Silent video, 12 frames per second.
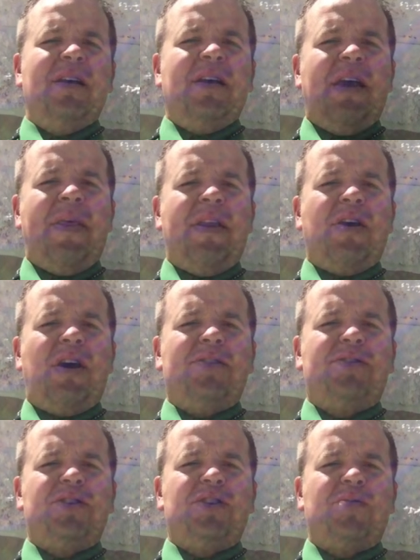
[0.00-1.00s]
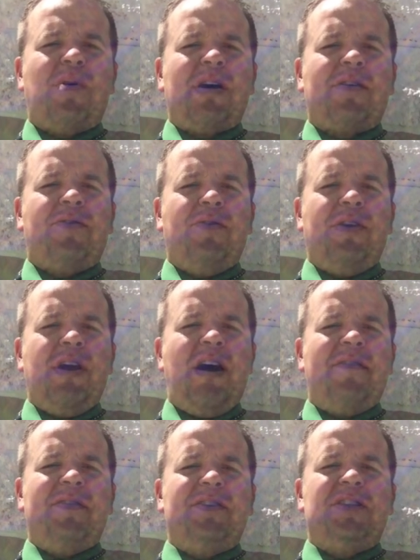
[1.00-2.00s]
And then you'll also just walk through the
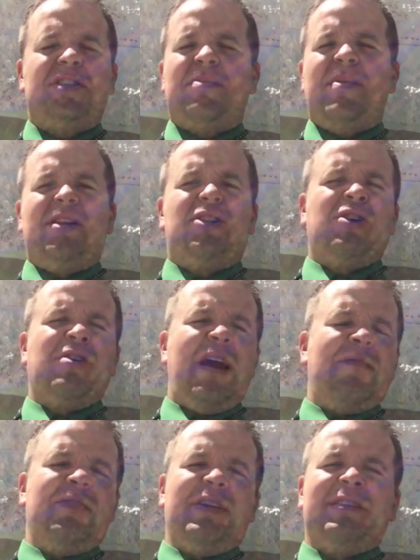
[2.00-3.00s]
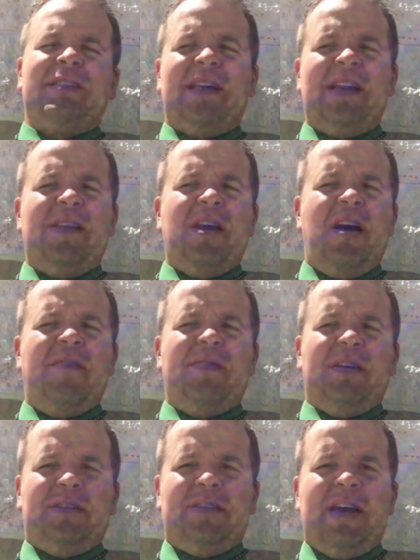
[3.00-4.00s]
office just to make sure everything's clean in the
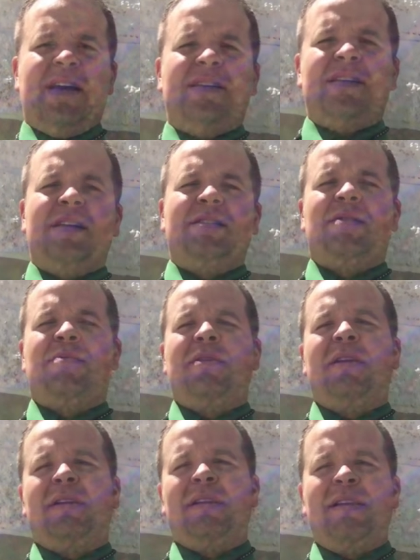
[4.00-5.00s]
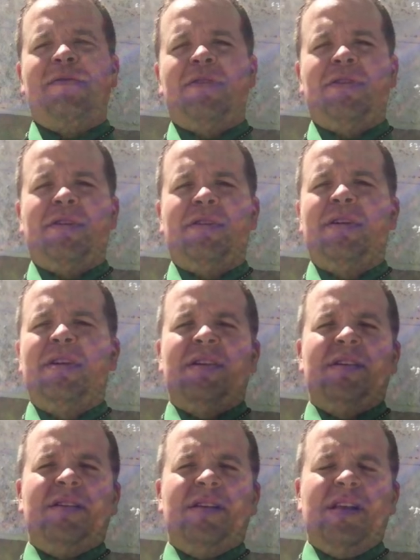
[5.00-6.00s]
office, that someone didn't leave their
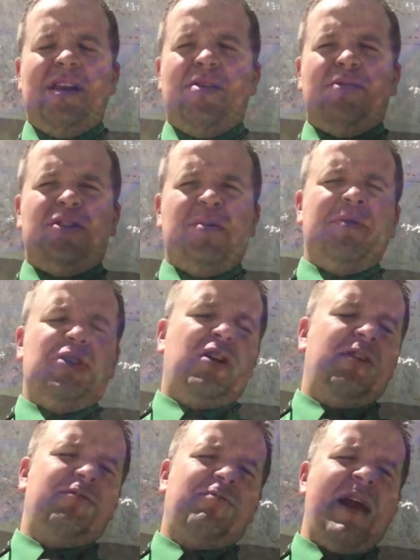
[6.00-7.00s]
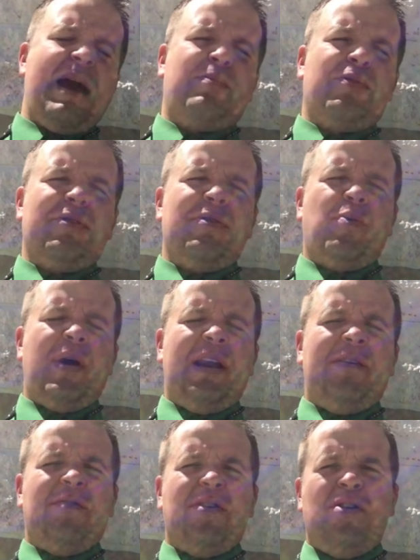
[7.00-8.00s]
Jimmy John's wrapper in the
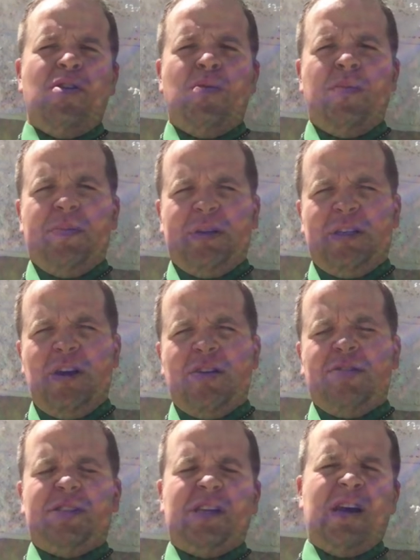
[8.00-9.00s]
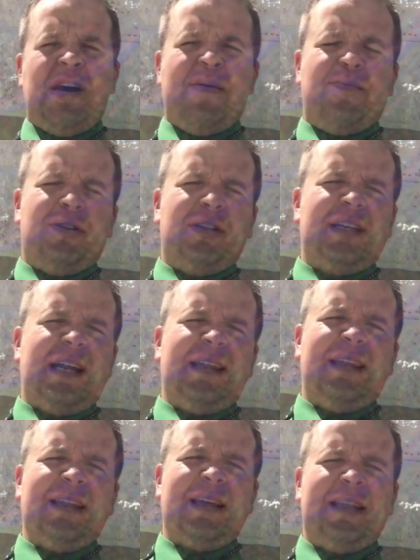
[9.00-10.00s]
waiting room, or McDonald's cup, or just
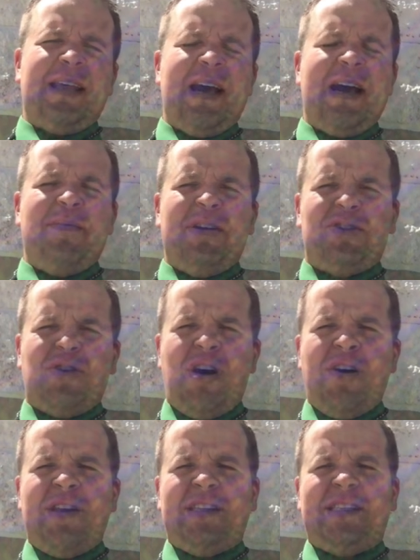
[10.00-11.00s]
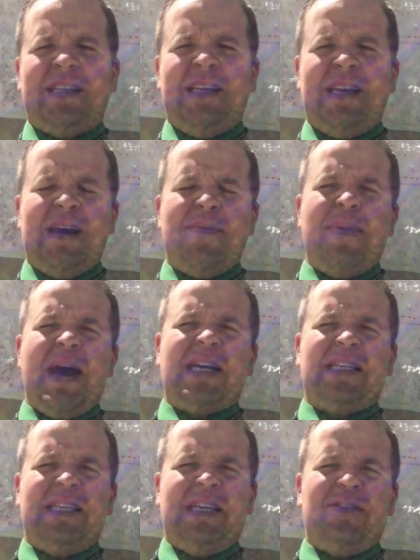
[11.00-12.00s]
anything like that. Make sure all that's cleaned up,
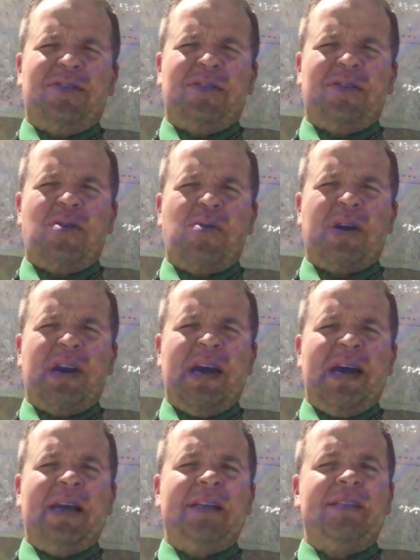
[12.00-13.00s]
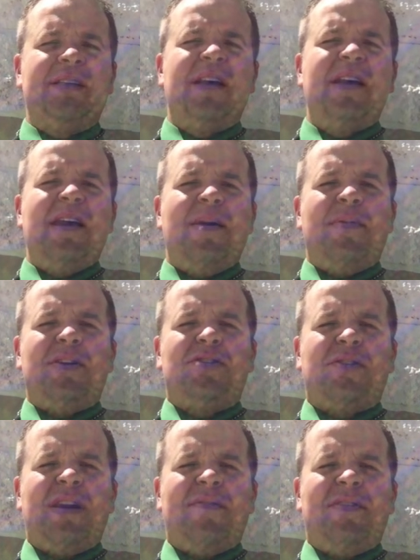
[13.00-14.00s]
magazines are organized, make
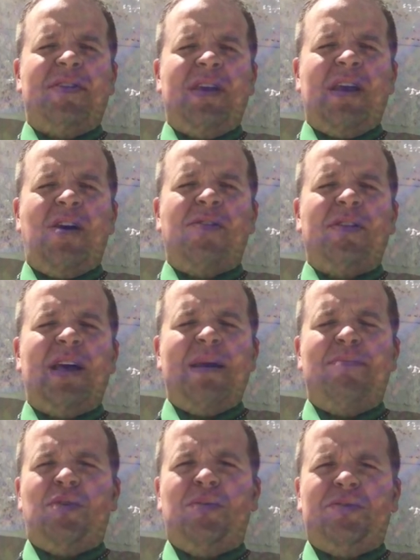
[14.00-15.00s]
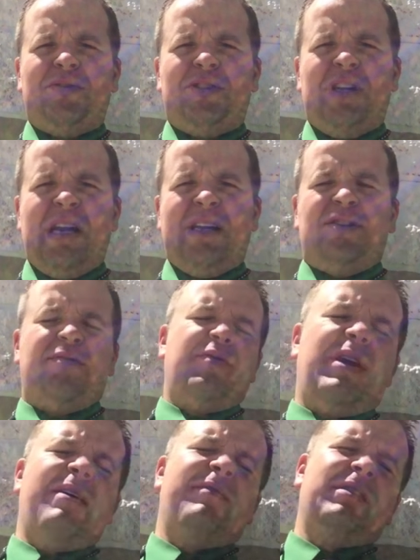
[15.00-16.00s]
sure that all the light bulbs are changed. If
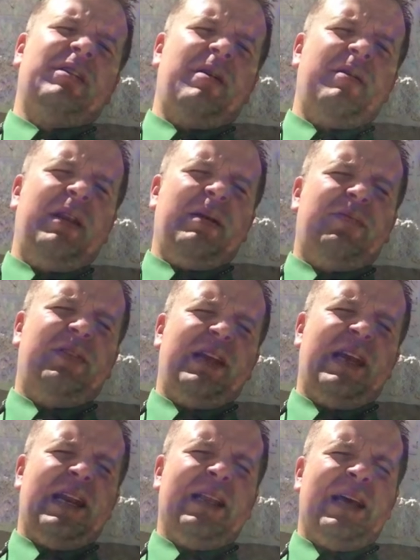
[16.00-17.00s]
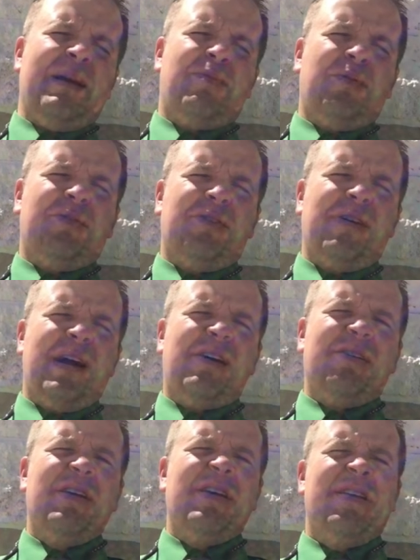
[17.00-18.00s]
end up seeing any light bulbs that are
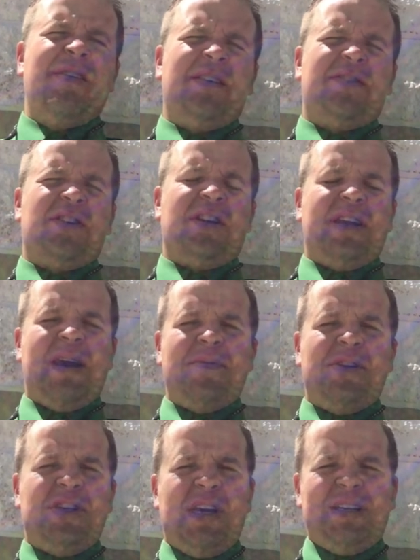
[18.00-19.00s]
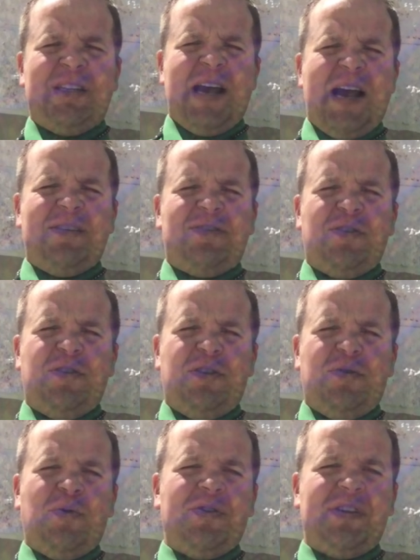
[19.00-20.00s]
out, that's a good time to change that. So
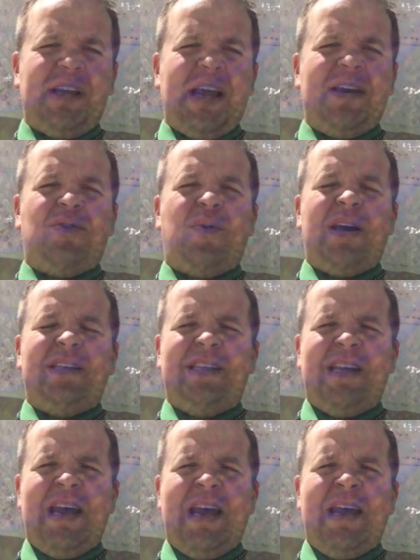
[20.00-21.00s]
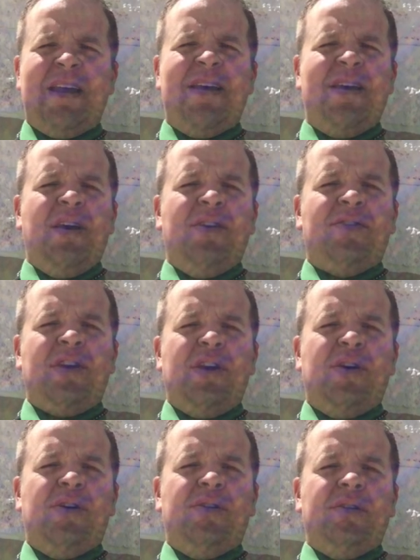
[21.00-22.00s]
that, once again, twice a day. So
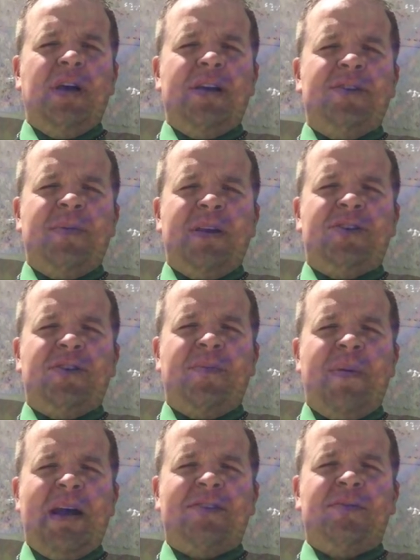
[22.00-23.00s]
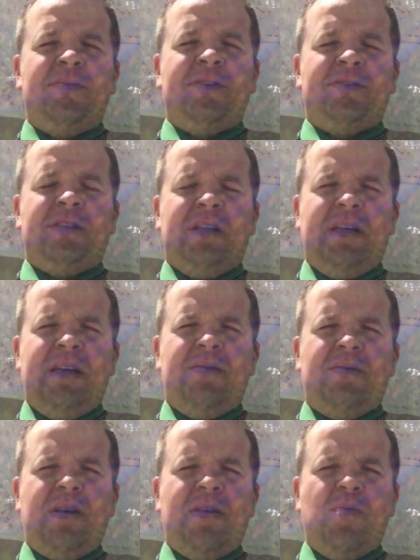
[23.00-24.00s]
you'll make sure the bathrooms are
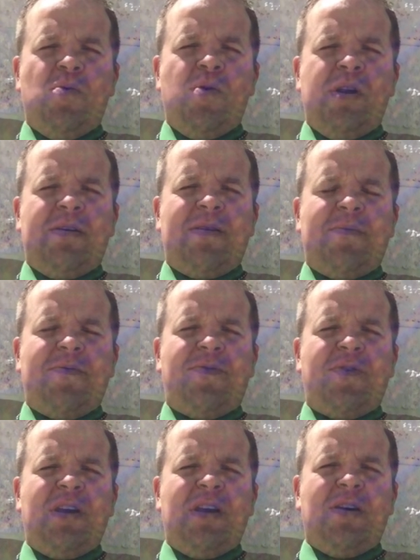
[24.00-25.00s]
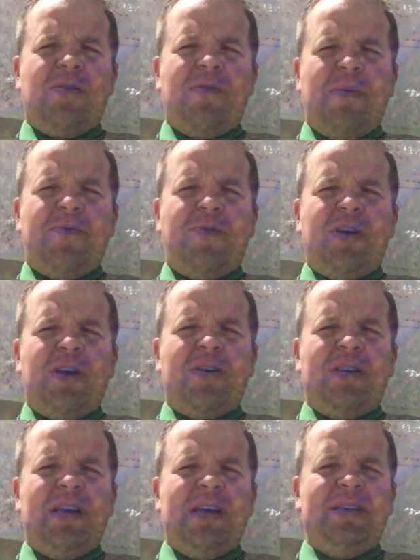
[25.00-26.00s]
clean in the morning right before you go
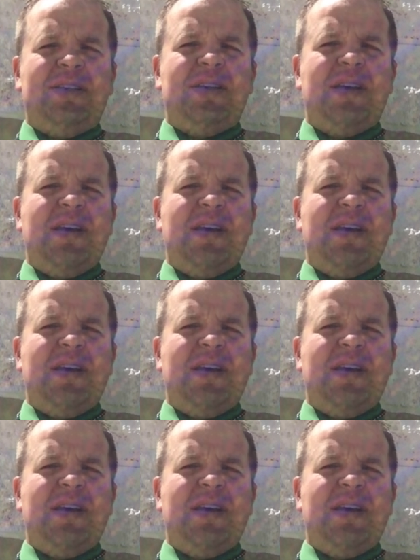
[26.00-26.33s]
to lunch.